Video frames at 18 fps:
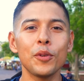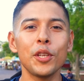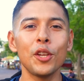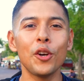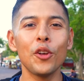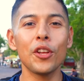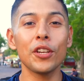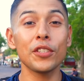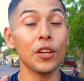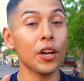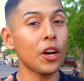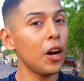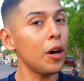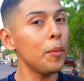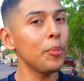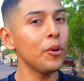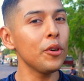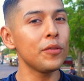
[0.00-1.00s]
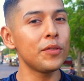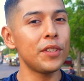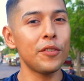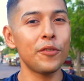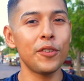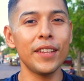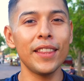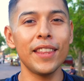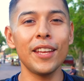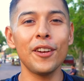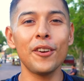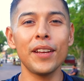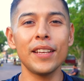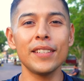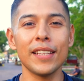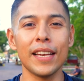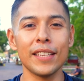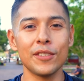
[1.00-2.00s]
we know, there's a couple of different
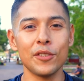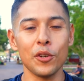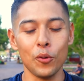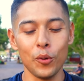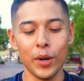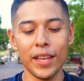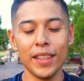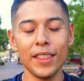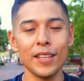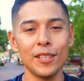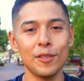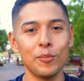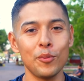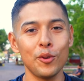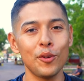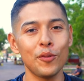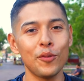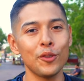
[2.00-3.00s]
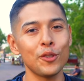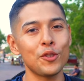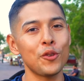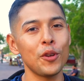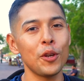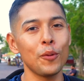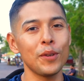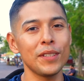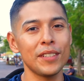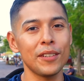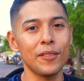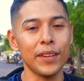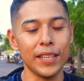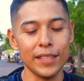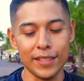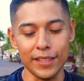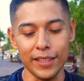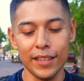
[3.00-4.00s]
theories as to when this beautiful treat was
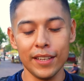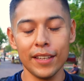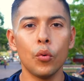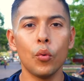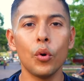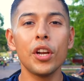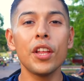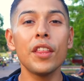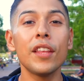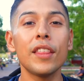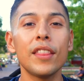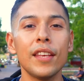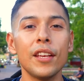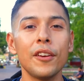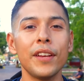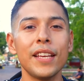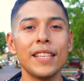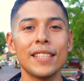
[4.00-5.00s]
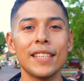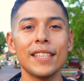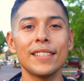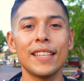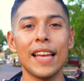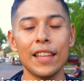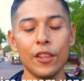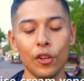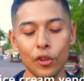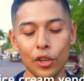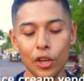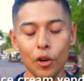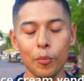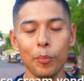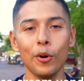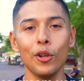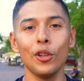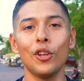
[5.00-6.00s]
invented. One of the theories is that Don
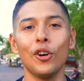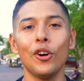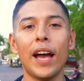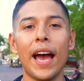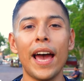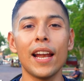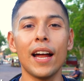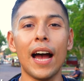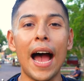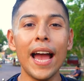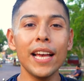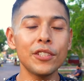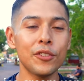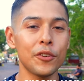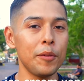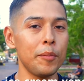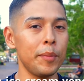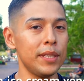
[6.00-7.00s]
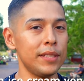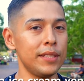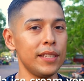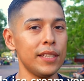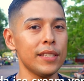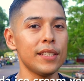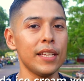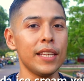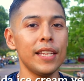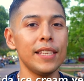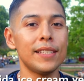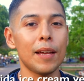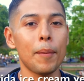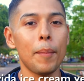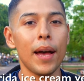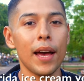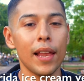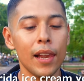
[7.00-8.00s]
Leopoldo had an ice cream business in
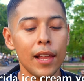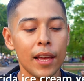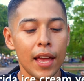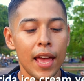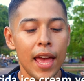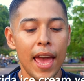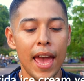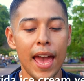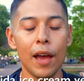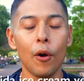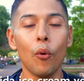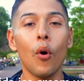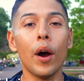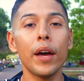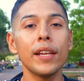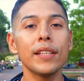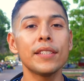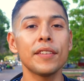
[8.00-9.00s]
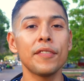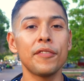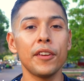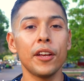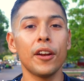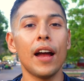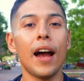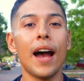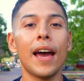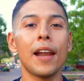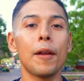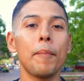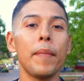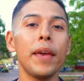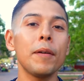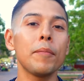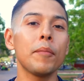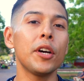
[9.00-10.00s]
Izamal and wanted to figure out how to
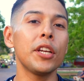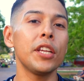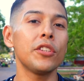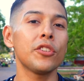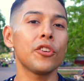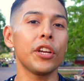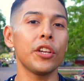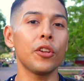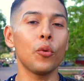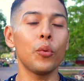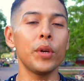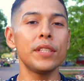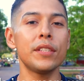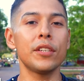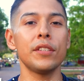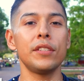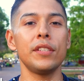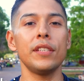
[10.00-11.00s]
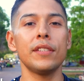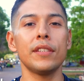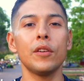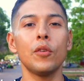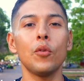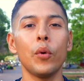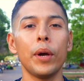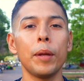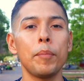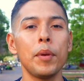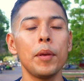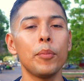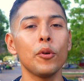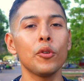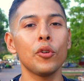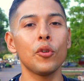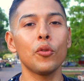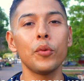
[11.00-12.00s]
make money during the winter season when
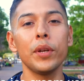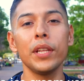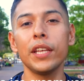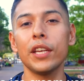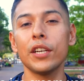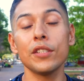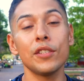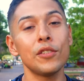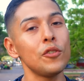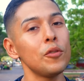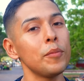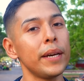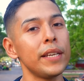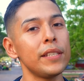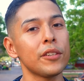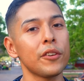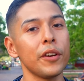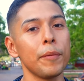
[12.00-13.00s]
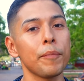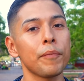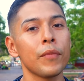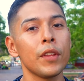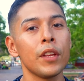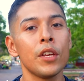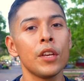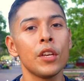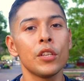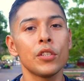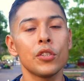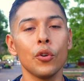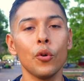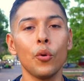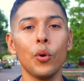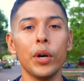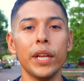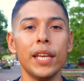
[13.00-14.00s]
people don't really consume ice cream.
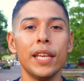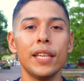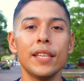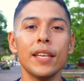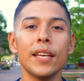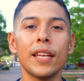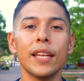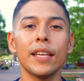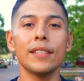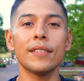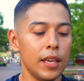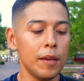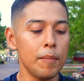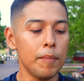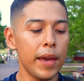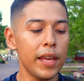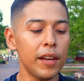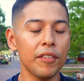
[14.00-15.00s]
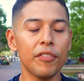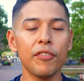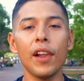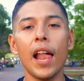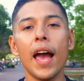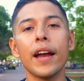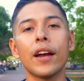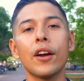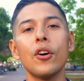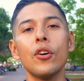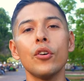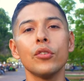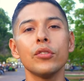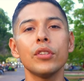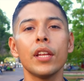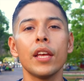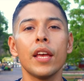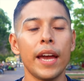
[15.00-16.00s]
So what he did is he made a flat
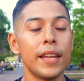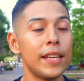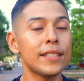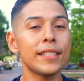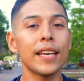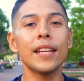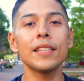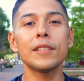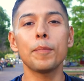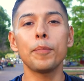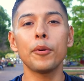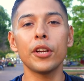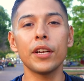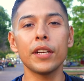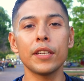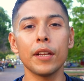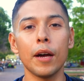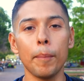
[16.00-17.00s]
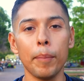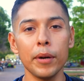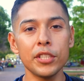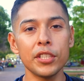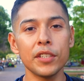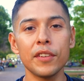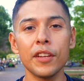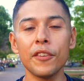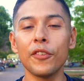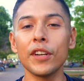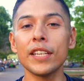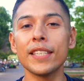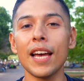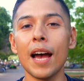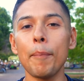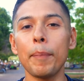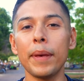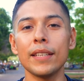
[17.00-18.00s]
cone and decided to put a, a bunch of different
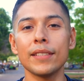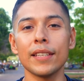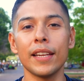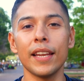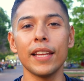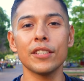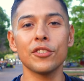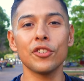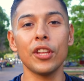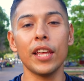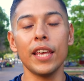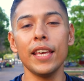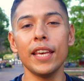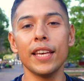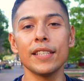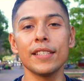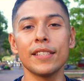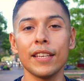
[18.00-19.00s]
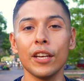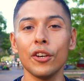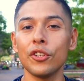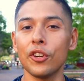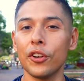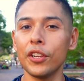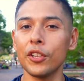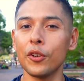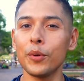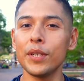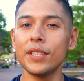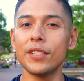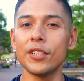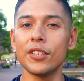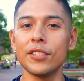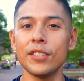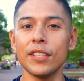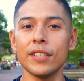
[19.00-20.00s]
toppings on it so that he can sell during the
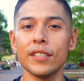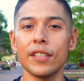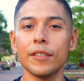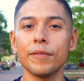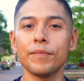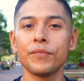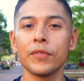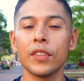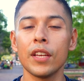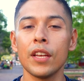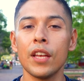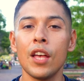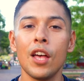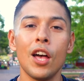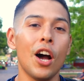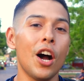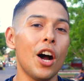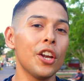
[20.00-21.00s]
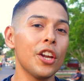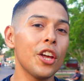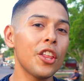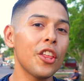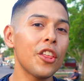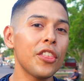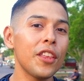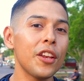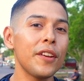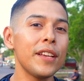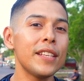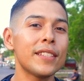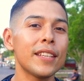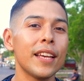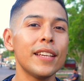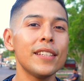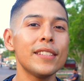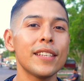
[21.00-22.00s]
winter season. Another theory
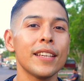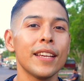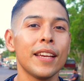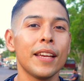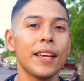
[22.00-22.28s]
says